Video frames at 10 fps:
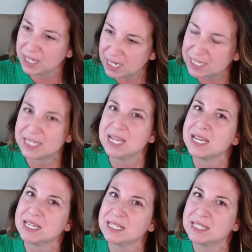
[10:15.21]
it
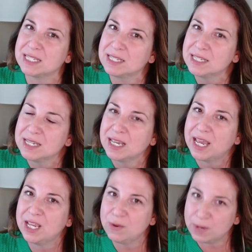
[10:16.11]
stings
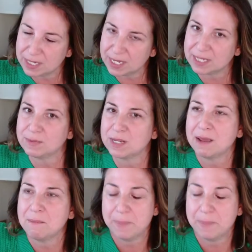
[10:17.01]
and you want to take some time.